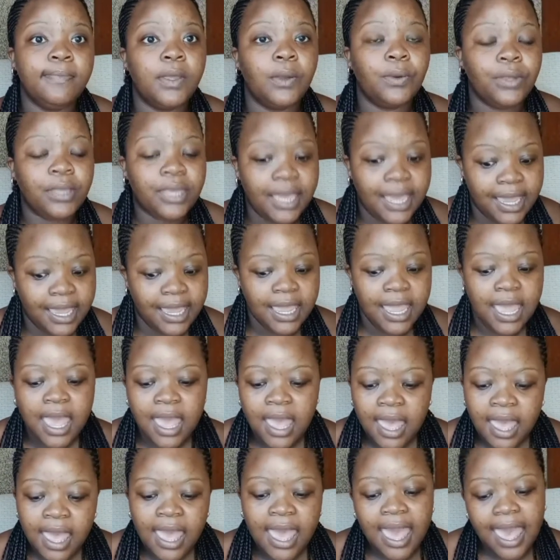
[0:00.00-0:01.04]
okay?
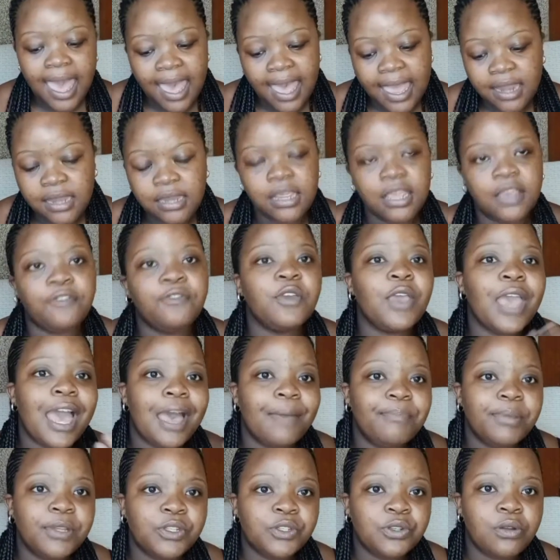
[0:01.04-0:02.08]
And if you
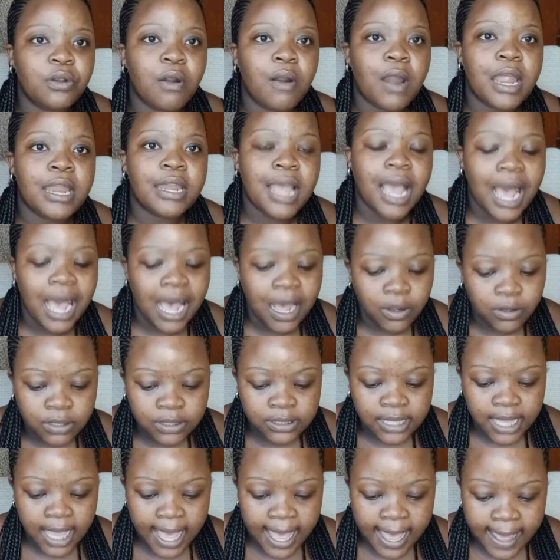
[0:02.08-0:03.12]
happen to run
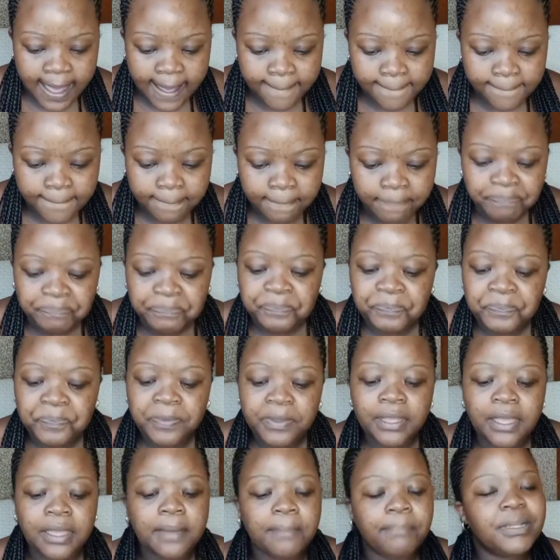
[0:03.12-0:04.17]
out,
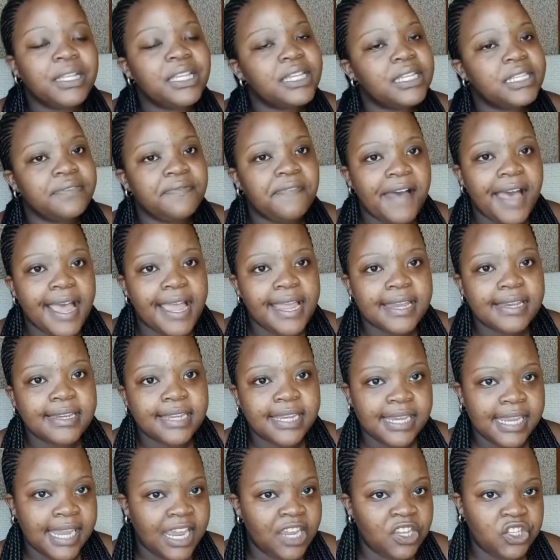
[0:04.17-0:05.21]
please find
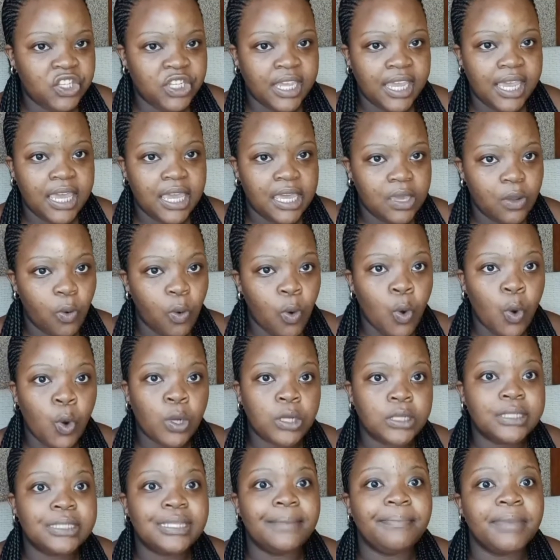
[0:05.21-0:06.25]
an HK
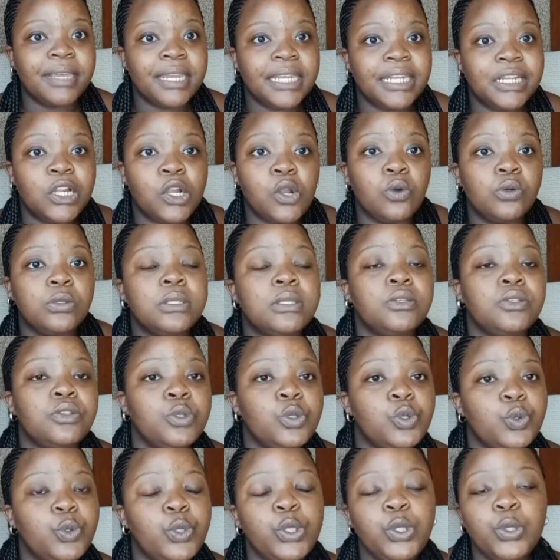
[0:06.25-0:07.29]
or somebody closest
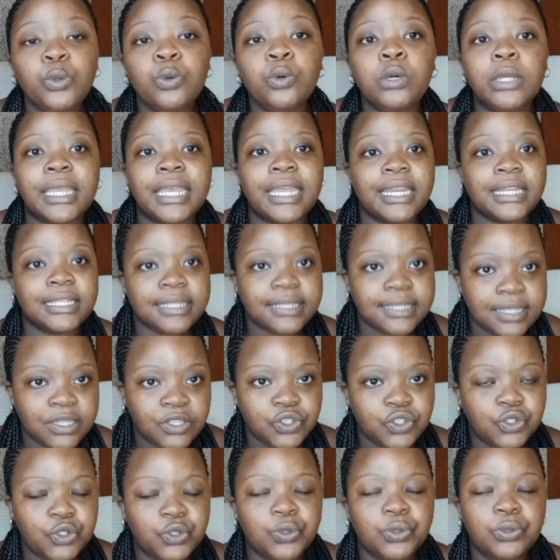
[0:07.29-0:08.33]
to you who can
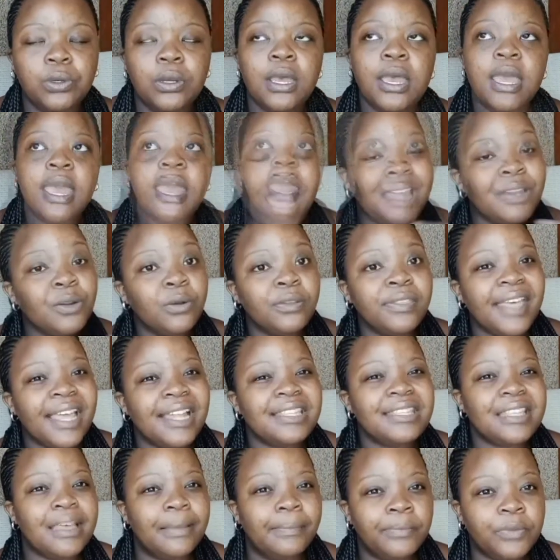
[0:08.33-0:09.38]
assist you. I know
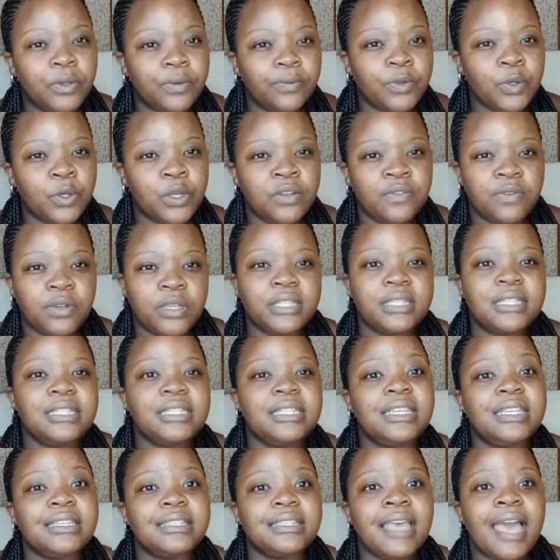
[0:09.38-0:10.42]
that some
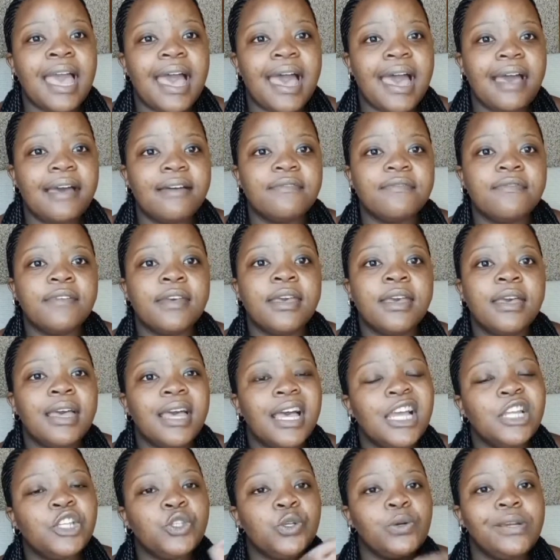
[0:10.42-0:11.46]
universities have
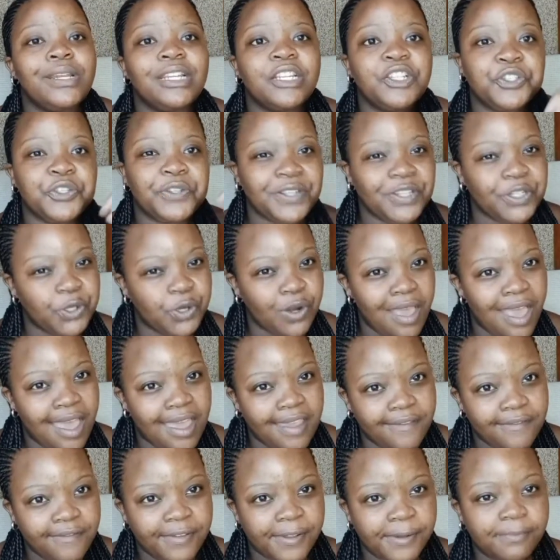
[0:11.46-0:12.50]
a toiletry
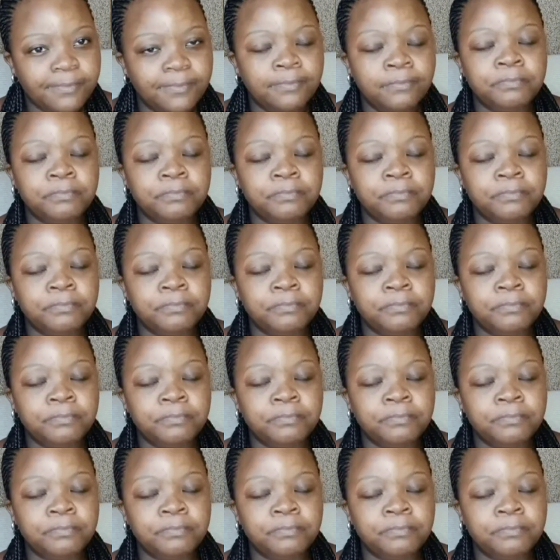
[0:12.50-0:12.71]
drive.